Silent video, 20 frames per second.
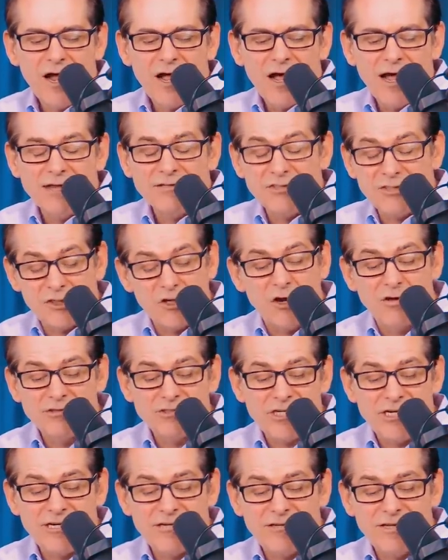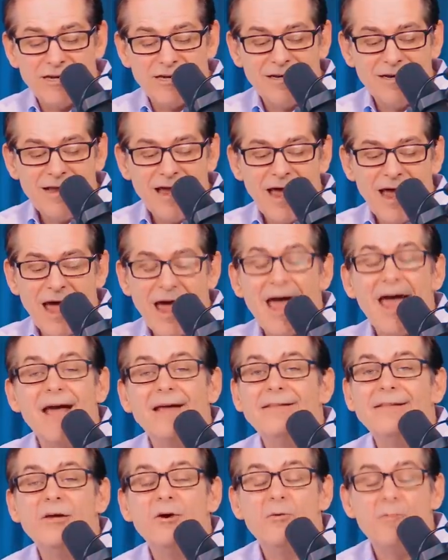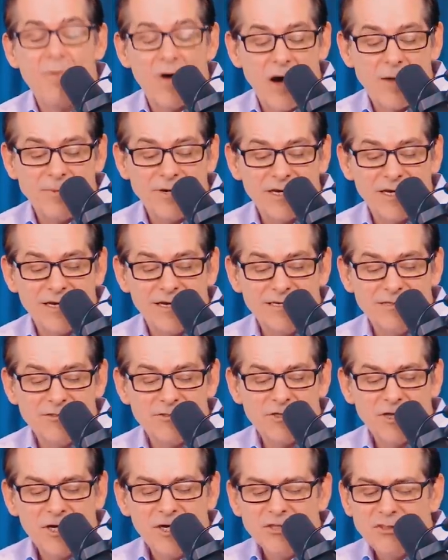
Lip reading: as Chelsea Clinton and the Obama kids.